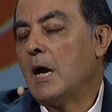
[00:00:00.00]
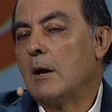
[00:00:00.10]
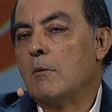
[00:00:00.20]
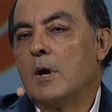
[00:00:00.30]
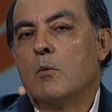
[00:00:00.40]

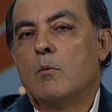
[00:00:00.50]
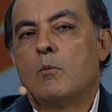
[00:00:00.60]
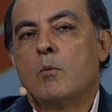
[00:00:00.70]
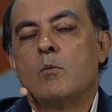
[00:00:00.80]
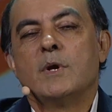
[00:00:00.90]

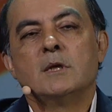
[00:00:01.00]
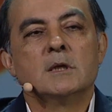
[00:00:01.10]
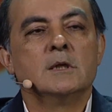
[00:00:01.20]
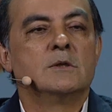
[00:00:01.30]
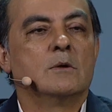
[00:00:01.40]
And what we
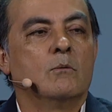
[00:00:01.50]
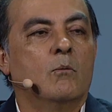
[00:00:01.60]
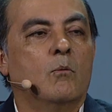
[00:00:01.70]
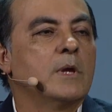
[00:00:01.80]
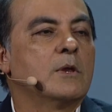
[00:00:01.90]
did
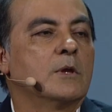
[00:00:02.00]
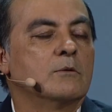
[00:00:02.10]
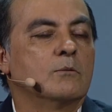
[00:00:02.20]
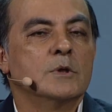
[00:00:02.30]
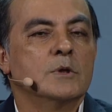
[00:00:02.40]
with
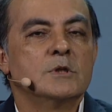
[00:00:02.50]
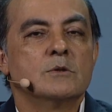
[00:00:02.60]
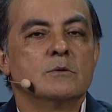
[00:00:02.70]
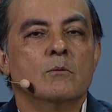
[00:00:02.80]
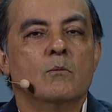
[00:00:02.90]
it
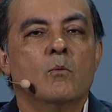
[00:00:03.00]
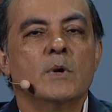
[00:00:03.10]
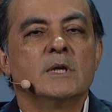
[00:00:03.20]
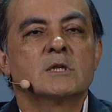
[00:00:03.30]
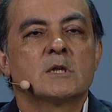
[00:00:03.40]
was
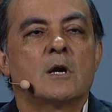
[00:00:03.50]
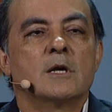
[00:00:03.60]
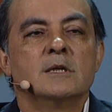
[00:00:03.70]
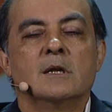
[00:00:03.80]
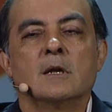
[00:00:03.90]
we
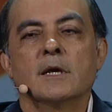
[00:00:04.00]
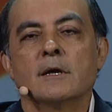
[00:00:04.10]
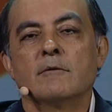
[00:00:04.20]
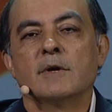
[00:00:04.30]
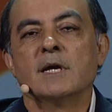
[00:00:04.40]
started
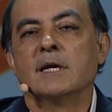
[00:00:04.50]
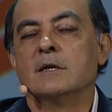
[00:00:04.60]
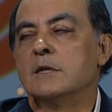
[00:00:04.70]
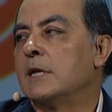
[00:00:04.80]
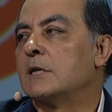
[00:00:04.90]
layering
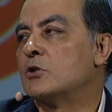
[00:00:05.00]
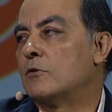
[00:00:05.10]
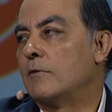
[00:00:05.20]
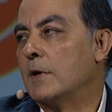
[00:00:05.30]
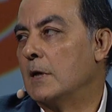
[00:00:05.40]
and
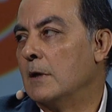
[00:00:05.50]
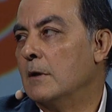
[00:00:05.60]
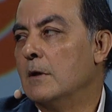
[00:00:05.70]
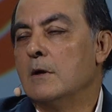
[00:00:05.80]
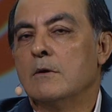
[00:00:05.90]
texturing
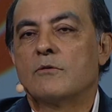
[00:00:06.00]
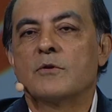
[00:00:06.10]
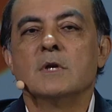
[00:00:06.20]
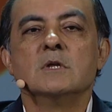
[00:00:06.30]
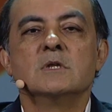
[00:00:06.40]

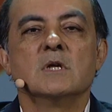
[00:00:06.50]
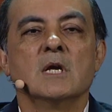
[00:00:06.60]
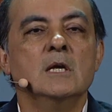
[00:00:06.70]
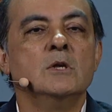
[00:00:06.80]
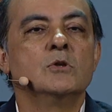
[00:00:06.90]
things
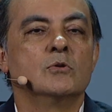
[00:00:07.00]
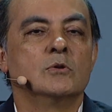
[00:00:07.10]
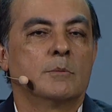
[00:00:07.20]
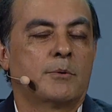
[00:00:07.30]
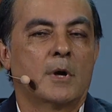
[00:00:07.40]
into
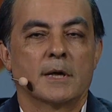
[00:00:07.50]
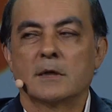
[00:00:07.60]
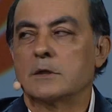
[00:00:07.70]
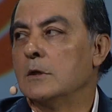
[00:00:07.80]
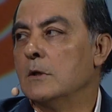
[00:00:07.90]
the
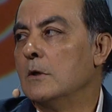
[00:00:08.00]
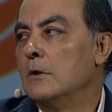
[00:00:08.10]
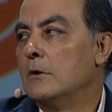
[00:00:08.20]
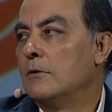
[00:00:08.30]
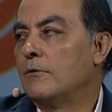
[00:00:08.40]
product.
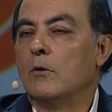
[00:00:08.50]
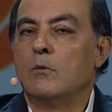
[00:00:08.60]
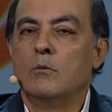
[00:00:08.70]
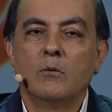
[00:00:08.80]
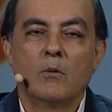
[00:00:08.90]

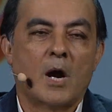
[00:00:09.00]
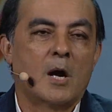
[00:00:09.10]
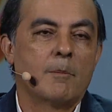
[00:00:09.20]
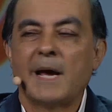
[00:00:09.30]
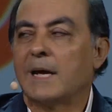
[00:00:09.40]
So
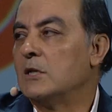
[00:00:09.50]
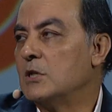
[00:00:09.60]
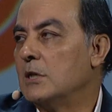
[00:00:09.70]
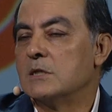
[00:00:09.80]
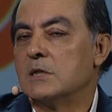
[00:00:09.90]
our
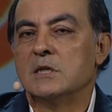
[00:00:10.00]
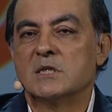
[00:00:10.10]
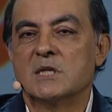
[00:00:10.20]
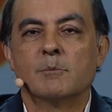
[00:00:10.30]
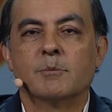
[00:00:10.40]
packaging, as an
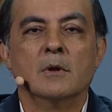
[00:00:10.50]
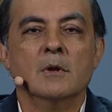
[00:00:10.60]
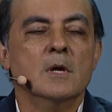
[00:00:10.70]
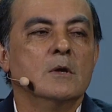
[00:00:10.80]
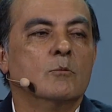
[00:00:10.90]
example,
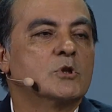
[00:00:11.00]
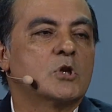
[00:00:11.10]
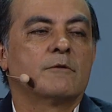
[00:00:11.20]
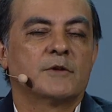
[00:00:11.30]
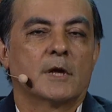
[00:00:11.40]
was
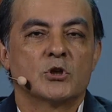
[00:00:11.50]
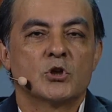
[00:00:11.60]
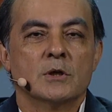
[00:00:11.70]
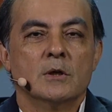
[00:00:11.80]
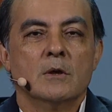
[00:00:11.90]
soft
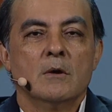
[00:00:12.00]
touch.